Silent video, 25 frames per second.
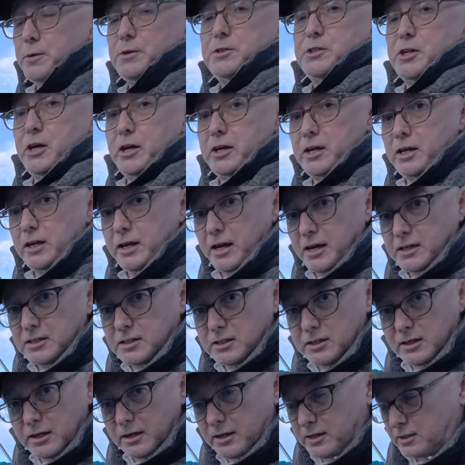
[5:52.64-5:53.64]
and
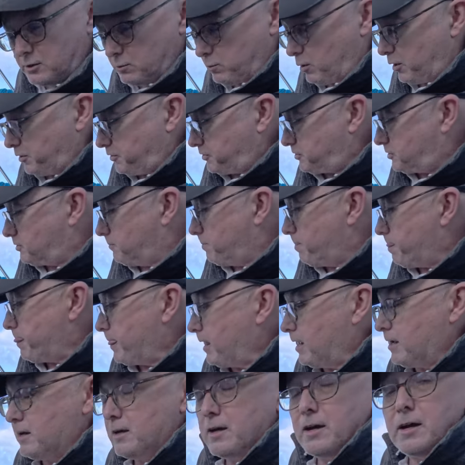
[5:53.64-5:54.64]
circulated at least once.
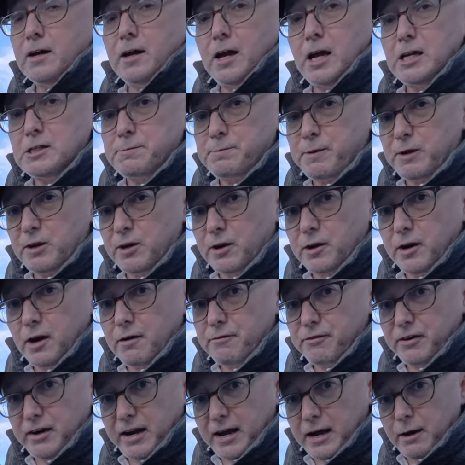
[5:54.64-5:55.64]
It's been on
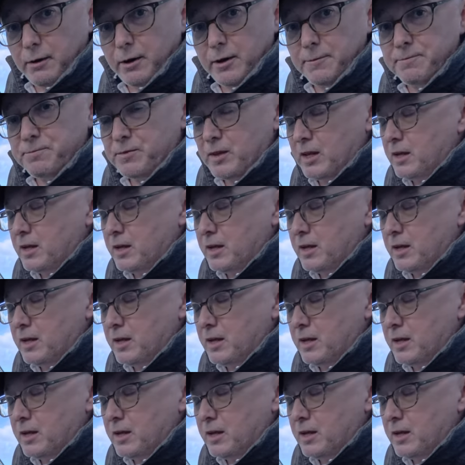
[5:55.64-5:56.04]
over an hour,